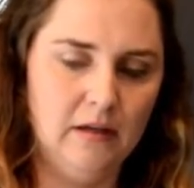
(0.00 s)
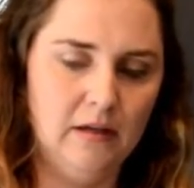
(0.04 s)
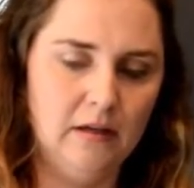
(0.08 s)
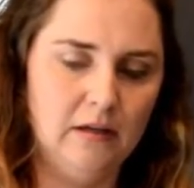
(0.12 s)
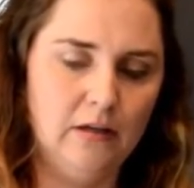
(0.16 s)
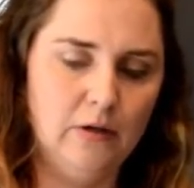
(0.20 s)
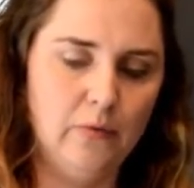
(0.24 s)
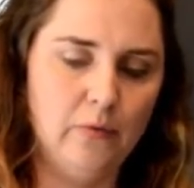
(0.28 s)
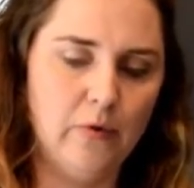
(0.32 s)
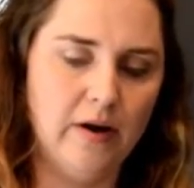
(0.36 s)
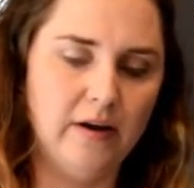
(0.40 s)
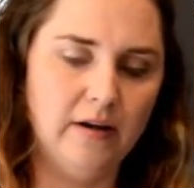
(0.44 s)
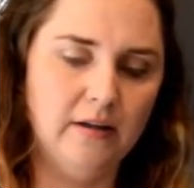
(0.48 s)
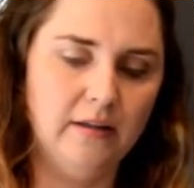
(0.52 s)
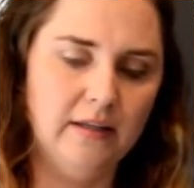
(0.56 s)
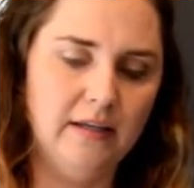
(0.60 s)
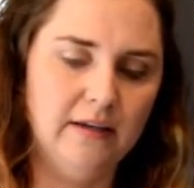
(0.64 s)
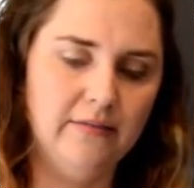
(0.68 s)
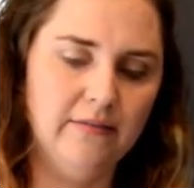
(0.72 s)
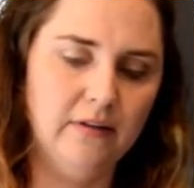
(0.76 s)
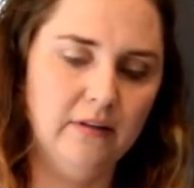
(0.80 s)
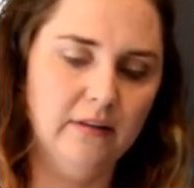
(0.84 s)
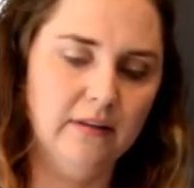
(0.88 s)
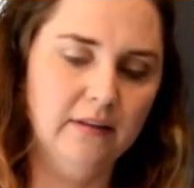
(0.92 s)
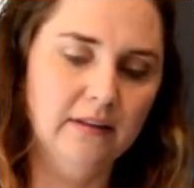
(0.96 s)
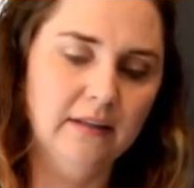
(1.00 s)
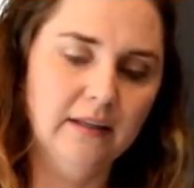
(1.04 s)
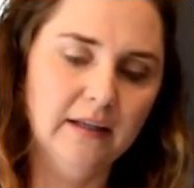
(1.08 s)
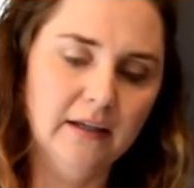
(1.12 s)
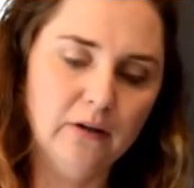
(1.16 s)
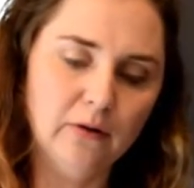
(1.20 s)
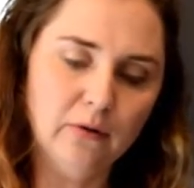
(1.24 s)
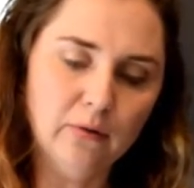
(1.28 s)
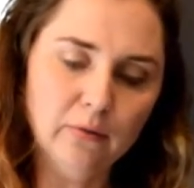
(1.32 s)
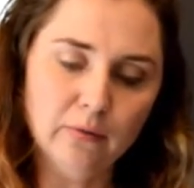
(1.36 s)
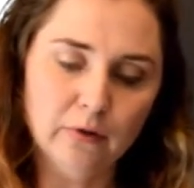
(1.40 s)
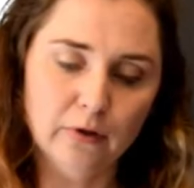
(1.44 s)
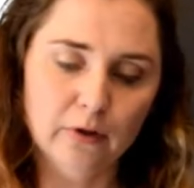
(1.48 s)
You want to leave a
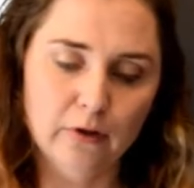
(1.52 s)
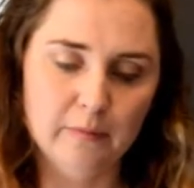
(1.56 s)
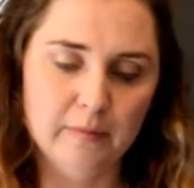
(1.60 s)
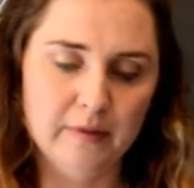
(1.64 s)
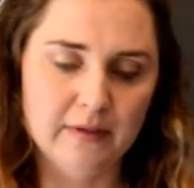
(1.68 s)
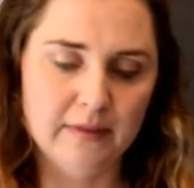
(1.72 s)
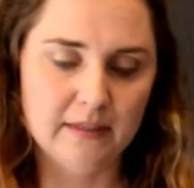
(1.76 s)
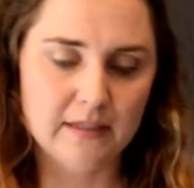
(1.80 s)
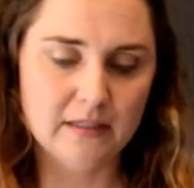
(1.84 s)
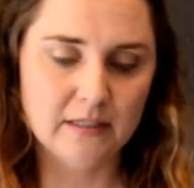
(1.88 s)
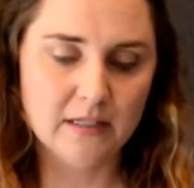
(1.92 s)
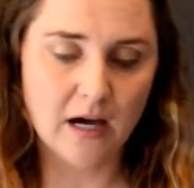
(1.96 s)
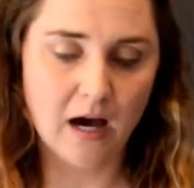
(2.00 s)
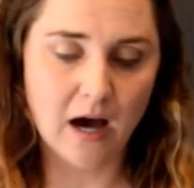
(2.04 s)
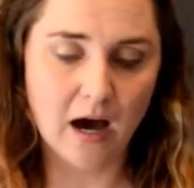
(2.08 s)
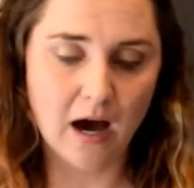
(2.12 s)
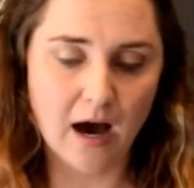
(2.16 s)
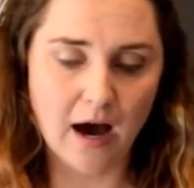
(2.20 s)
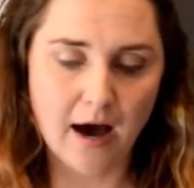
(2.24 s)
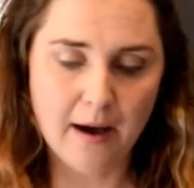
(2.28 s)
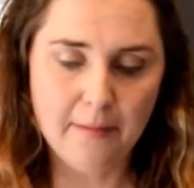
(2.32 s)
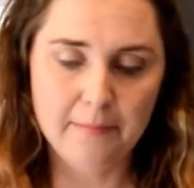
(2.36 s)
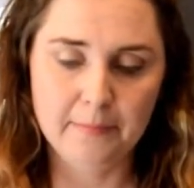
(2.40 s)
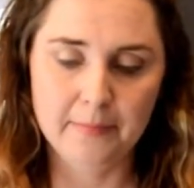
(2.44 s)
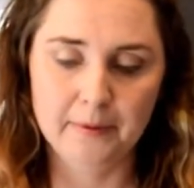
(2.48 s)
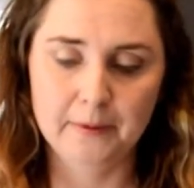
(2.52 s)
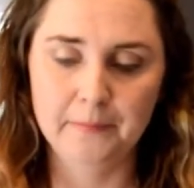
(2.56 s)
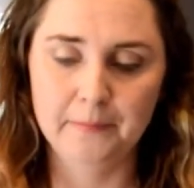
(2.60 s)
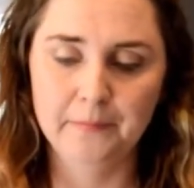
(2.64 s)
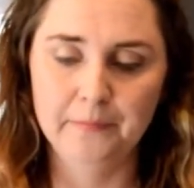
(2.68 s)
little room at the top